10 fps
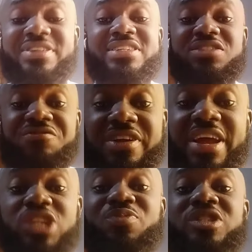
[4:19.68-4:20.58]
It's very
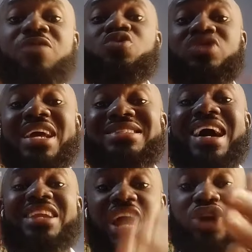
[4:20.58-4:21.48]
expensive to get
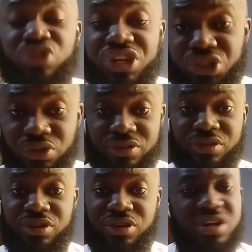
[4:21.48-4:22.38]
an education.
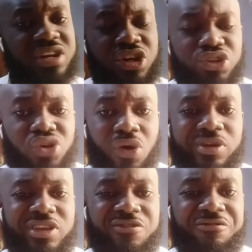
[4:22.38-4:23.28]

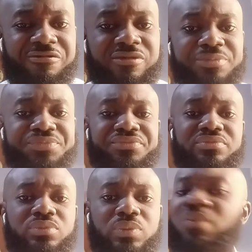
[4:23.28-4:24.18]
So if
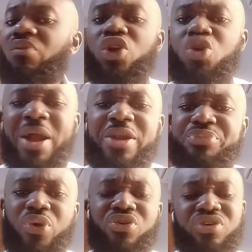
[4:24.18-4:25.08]
you marry
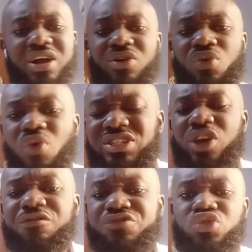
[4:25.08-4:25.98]
broke, what
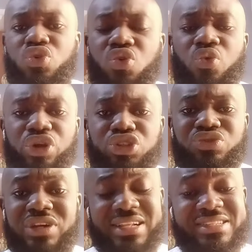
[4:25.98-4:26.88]
kind of school will your
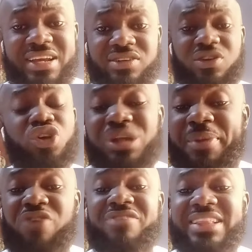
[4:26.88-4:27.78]
children attend? Your children
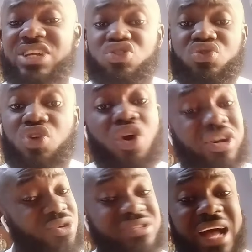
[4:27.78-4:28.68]
might not even attend school
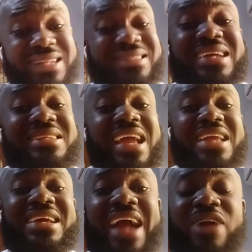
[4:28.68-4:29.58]
or just attend
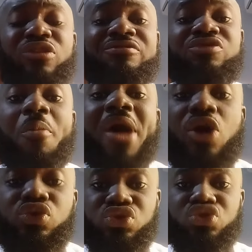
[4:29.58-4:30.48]
any kind of
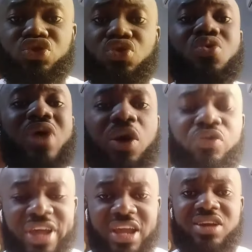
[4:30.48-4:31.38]
normal school
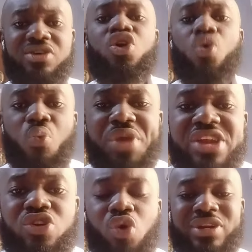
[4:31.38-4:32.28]
out there.
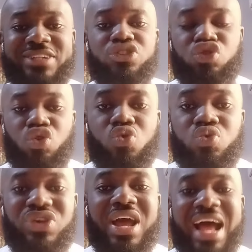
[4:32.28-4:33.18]
We know that
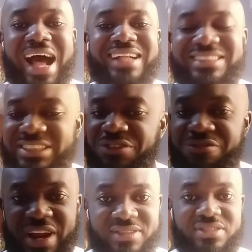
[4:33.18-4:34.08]
schools are
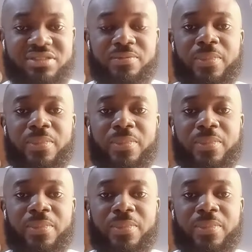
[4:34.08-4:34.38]
different.